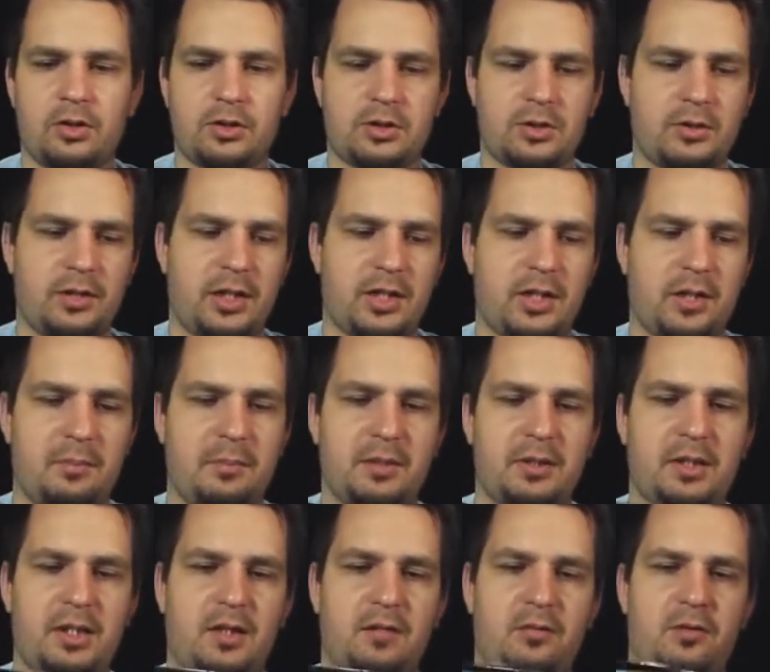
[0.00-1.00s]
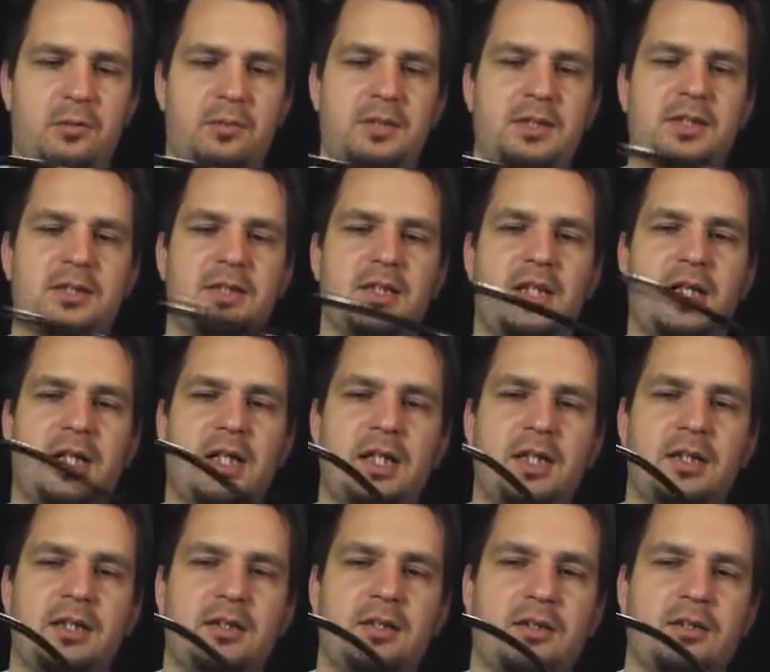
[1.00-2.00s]
So that can be done from the
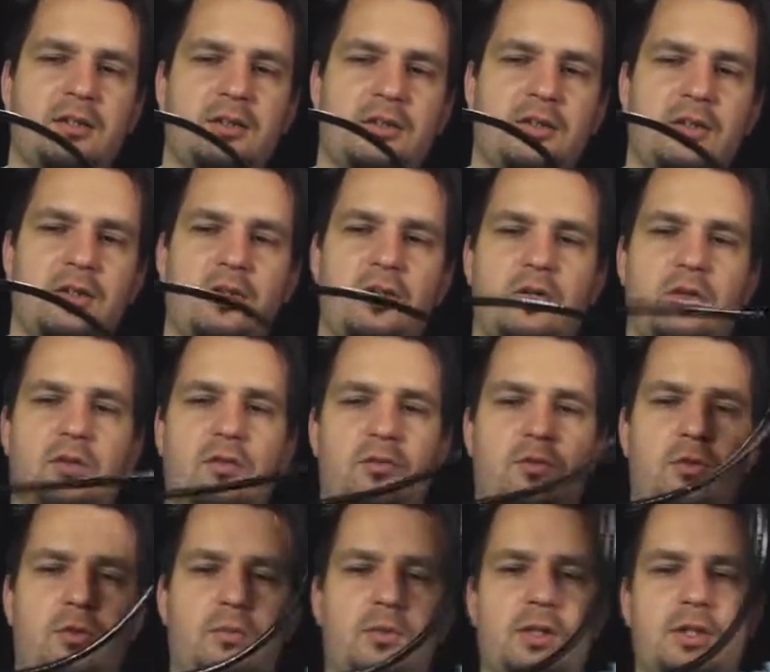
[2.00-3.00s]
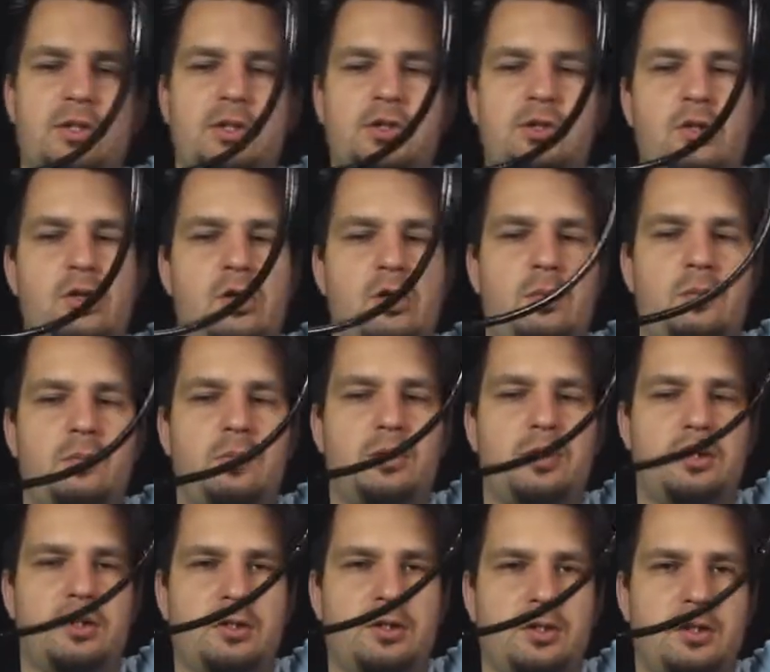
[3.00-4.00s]
side, from the top.
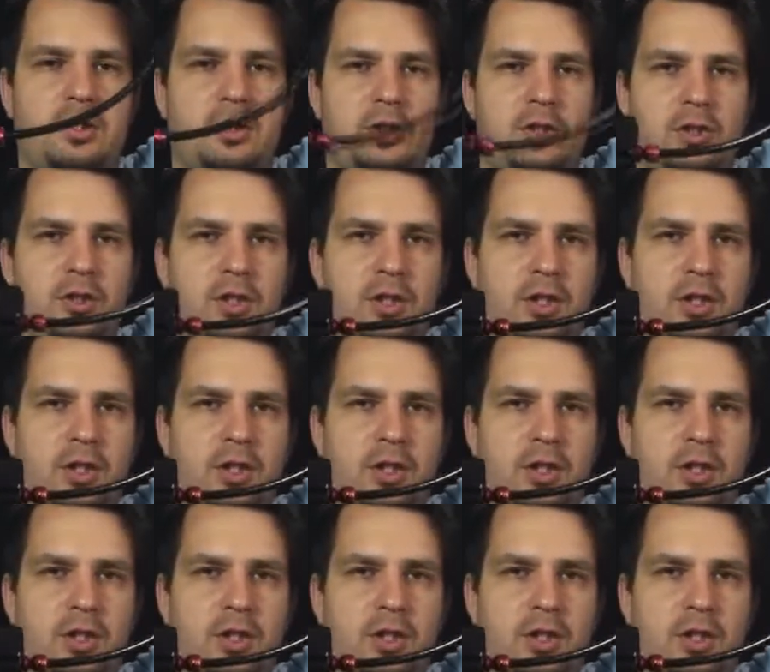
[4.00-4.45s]
You